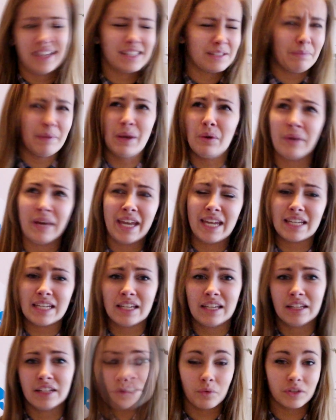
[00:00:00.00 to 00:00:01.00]
It's a bit weird.
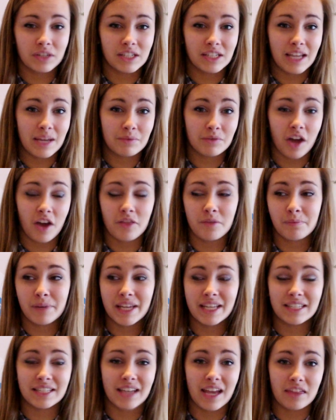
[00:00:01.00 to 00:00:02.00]
I wanted him to either
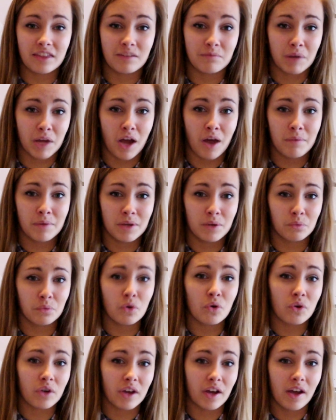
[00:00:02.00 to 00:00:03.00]
bleed to death and become a
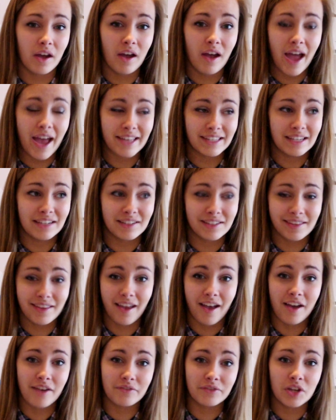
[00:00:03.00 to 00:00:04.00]
walker, as he
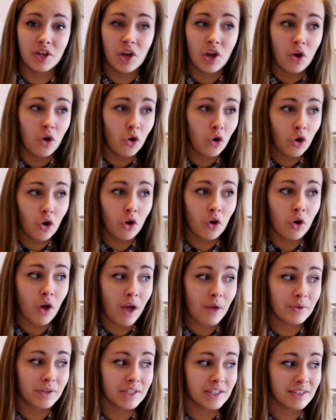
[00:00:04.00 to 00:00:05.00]
deserved,
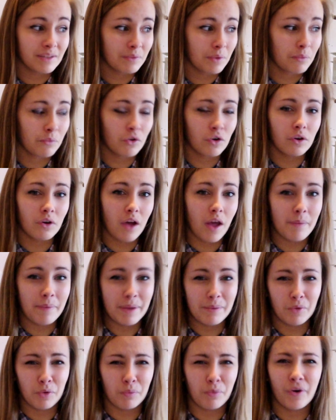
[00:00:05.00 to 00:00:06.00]
or I wanted someone a
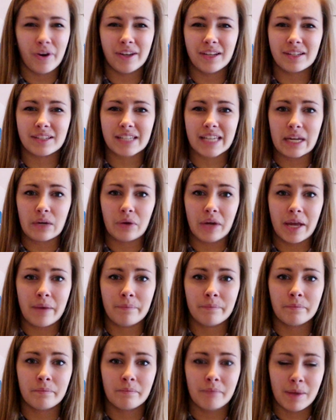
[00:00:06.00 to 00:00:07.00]
bit more poignant to kill
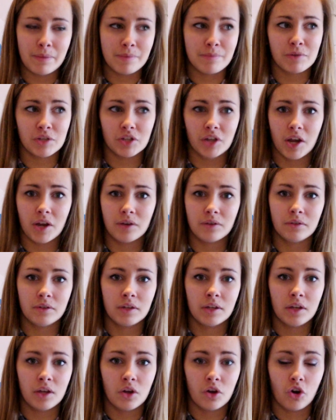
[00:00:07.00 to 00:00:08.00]
him. Maybe Michonne,
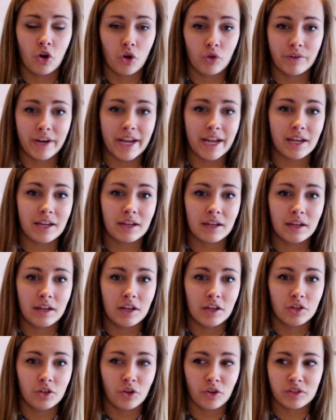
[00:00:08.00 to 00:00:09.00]
or Rick,
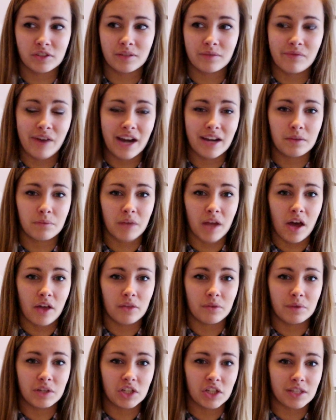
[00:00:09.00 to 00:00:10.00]
not some random
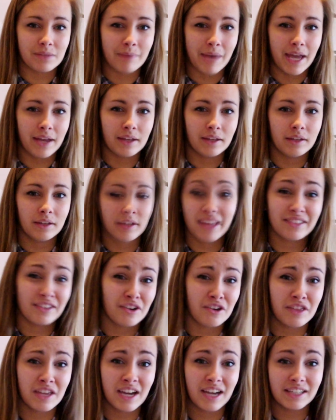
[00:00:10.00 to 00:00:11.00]
girl that we just met. That's
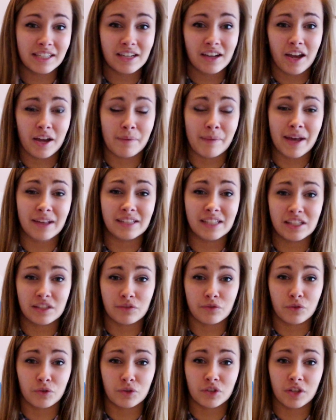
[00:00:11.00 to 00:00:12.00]
the only thing I didn't like about
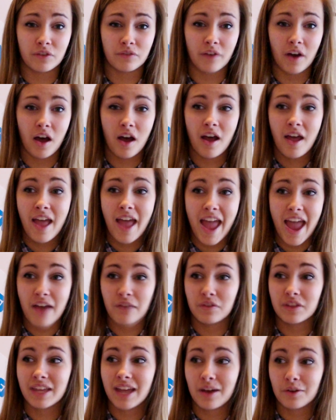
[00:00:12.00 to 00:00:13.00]
season 4 so far.
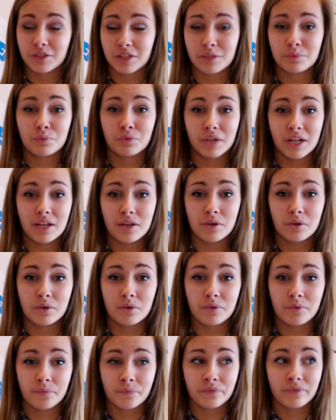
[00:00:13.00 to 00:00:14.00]
Everything else was pretty
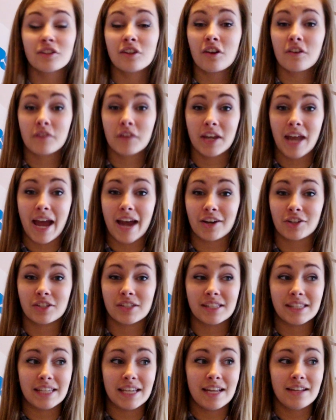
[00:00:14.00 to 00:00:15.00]
cool. There's a lot of good
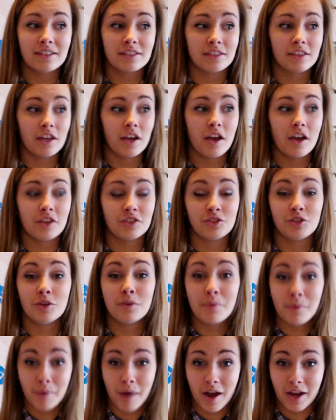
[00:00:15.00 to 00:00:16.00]
action scenes. The
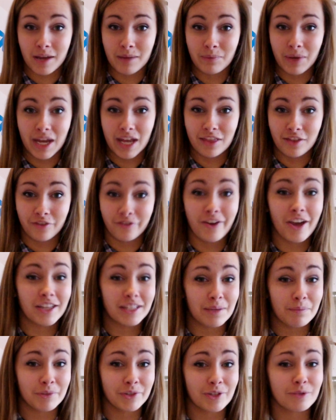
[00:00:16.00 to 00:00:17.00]
supermarket bit in the
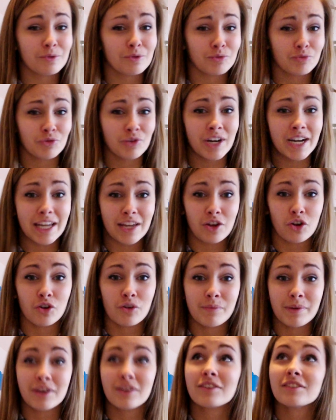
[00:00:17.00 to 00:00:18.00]
first episode was really
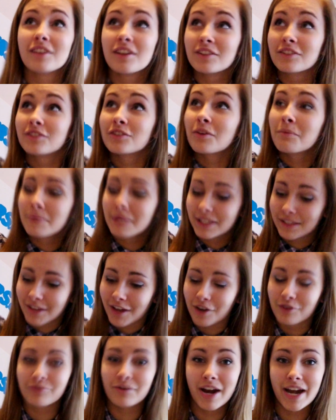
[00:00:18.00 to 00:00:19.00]
cool because loads of zombies
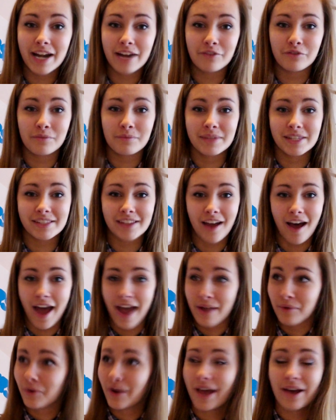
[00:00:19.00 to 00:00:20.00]
started raining from the
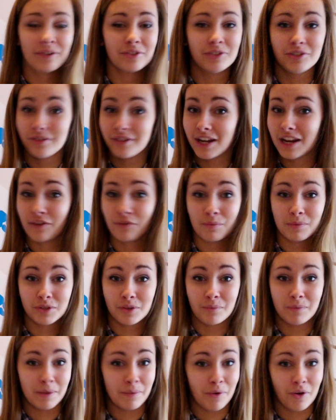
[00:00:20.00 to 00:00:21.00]
sky. What else do you need from a
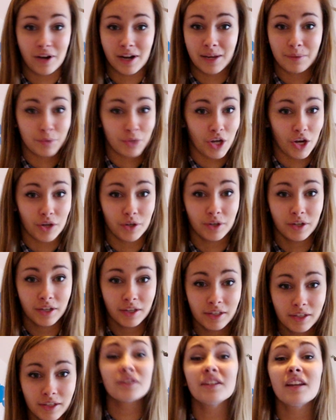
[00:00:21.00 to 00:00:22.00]
zombie apocalypse show?
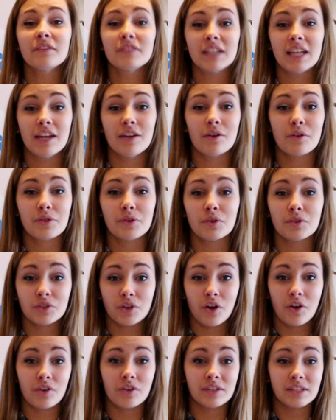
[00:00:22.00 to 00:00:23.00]
So I'd love to hear your
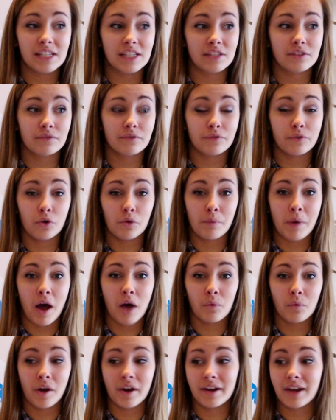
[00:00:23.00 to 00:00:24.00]
thoughts on season 4
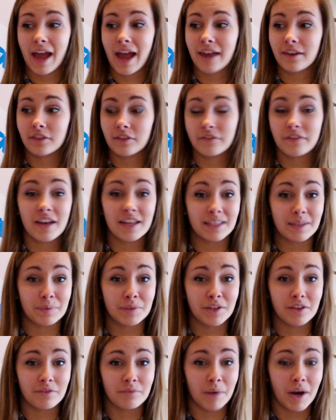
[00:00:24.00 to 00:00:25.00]
part 1 and the first
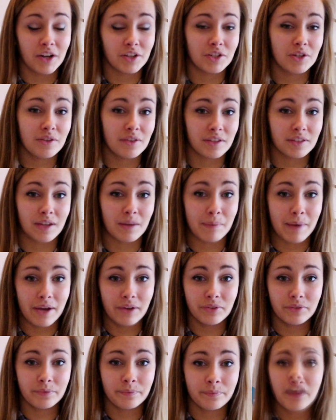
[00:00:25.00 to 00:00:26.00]
episode of part 2 that's come
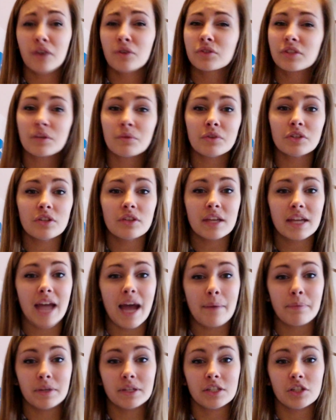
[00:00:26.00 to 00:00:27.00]
out. And also, what do you think
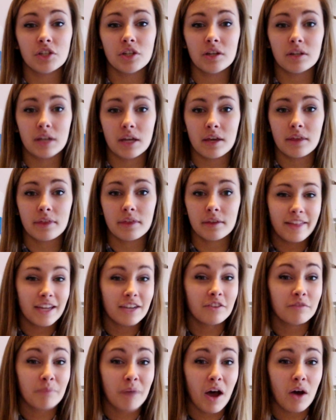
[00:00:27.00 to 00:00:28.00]
happened to Judith? At the
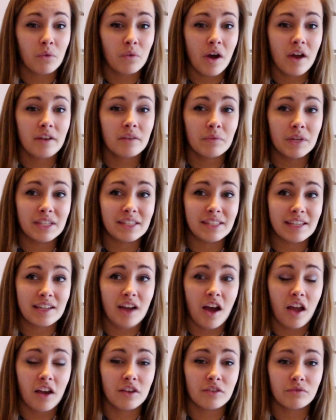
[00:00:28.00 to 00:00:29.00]
end of part 1 we see
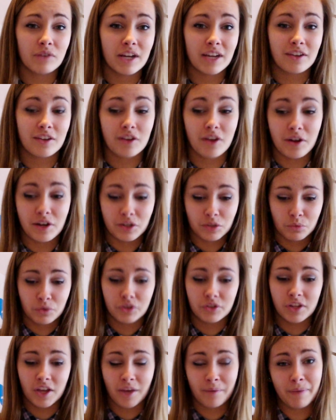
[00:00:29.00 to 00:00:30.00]
Carl and Rick going
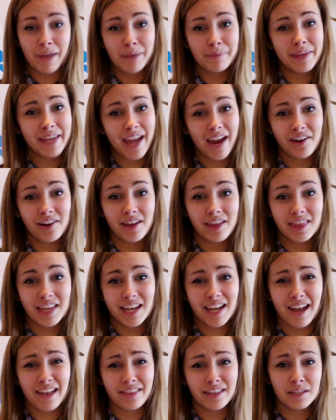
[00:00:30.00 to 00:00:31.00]
towards her baby carrier
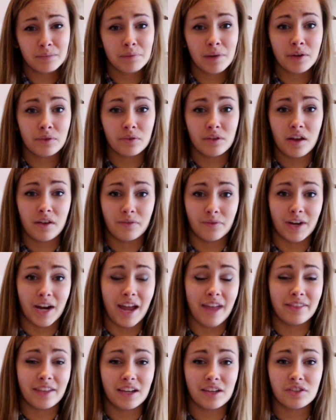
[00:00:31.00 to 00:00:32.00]
thing and there's blood all over
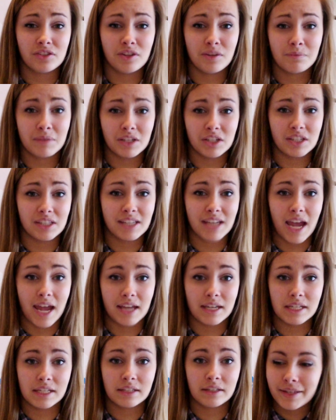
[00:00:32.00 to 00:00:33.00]
it and they assume that she's
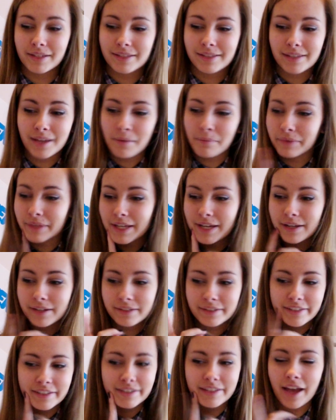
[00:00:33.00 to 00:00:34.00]
dead. But
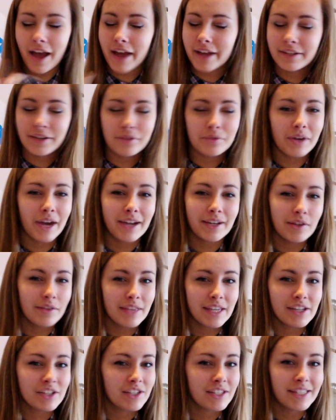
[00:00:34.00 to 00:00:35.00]
something just, I
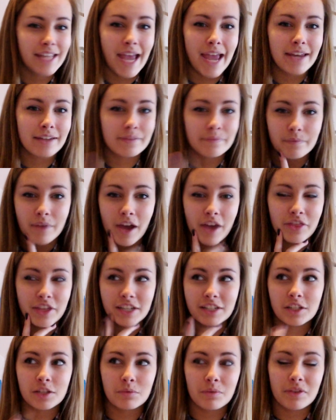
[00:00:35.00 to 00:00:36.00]
don't think she's dead. I
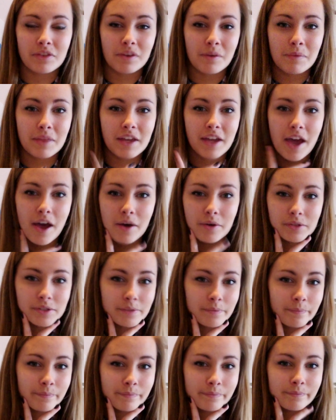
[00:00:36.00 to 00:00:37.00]
think she's with some of the
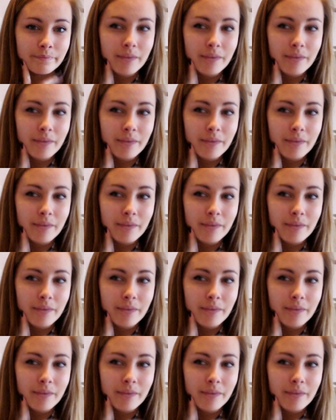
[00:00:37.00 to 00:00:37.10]
girls.